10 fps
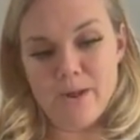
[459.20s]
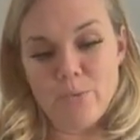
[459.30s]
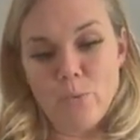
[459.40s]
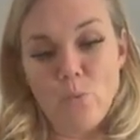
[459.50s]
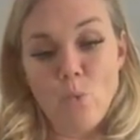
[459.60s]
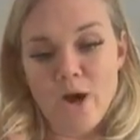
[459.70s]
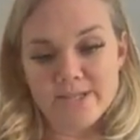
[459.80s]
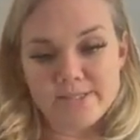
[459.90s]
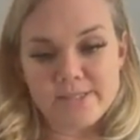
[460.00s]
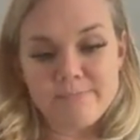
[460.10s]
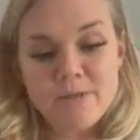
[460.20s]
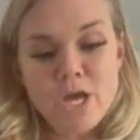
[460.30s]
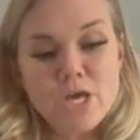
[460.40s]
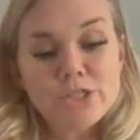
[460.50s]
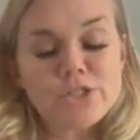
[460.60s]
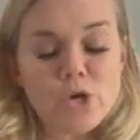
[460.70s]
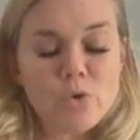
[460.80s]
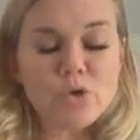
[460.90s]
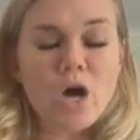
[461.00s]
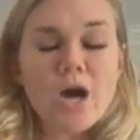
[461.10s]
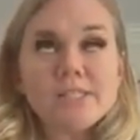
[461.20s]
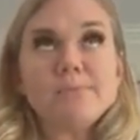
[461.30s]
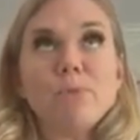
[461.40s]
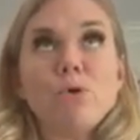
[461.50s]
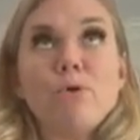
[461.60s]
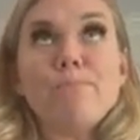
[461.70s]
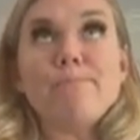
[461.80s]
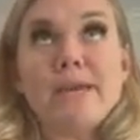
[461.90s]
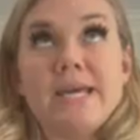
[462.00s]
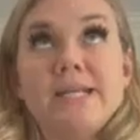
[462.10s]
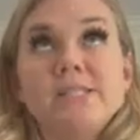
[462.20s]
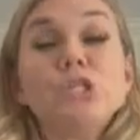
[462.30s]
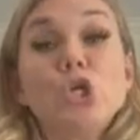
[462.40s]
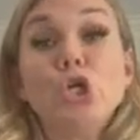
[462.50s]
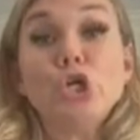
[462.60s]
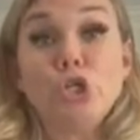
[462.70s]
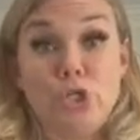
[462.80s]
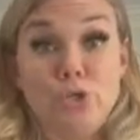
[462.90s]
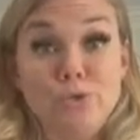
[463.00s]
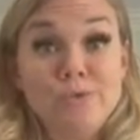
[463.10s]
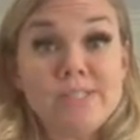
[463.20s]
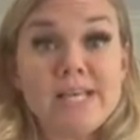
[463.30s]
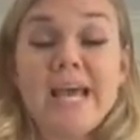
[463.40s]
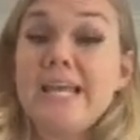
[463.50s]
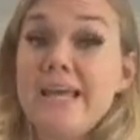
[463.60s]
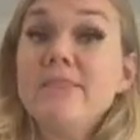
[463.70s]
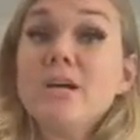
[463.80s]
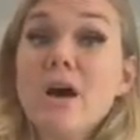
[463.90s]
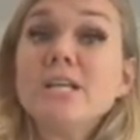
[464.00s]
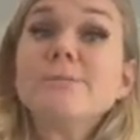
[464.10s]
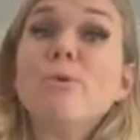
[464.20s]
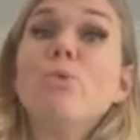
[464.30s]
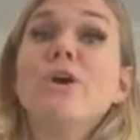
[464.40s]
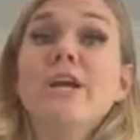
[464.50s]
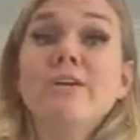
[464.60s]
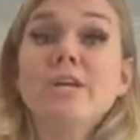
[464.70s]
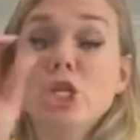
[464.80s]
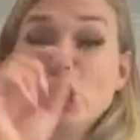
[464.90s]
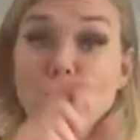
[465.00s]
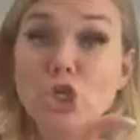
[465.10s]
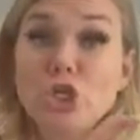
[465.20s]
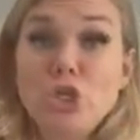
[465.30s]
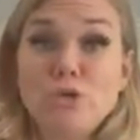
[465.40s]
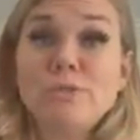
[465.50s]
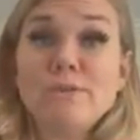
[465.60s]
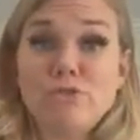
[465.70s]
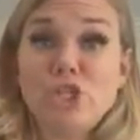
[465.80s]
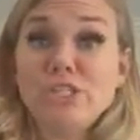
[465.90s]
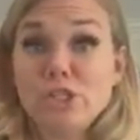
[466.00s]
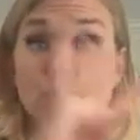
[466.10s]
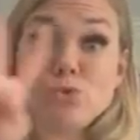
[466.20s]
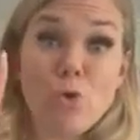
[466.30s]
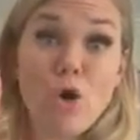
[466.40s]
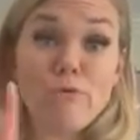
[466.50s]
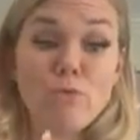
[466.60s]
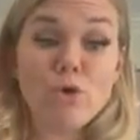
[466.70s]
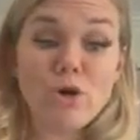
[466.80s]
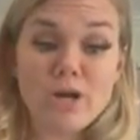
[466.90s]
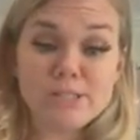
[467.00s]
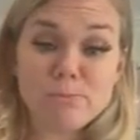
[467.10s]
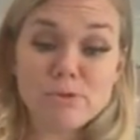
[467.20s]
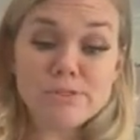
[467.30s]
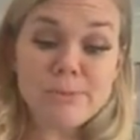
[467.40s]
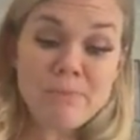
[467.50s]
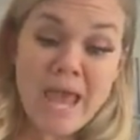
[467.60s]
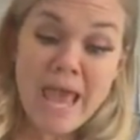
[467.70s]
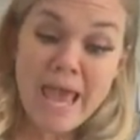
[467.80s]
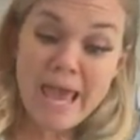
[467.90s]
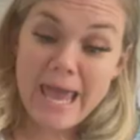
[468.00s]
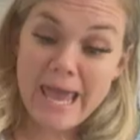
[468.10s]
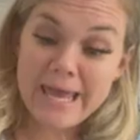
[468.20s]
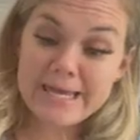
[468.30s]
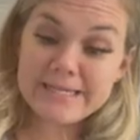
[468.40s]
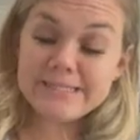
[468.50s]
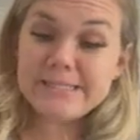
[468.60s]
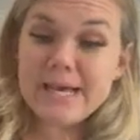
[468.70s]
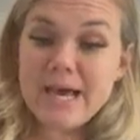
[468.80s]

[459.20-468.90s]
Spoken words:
what? So gospel means good news. And in the gospel, we're hearing the good news of Jesus through all 4 gospels. And